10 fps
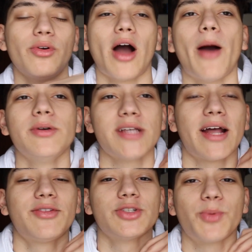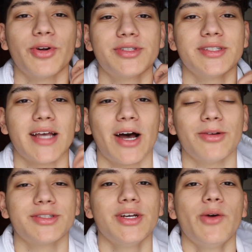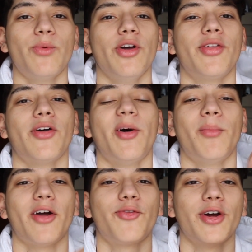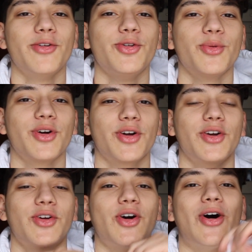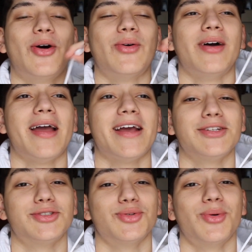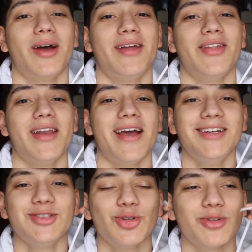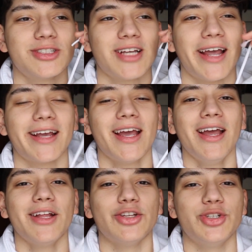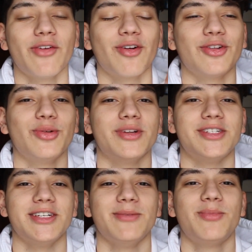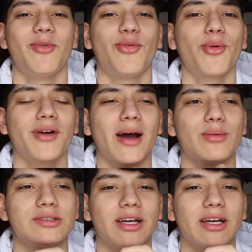I was at this person's house with my friend who we're gonna call Angel, and then Angel was like, did you ever do a Jeeb before? And I was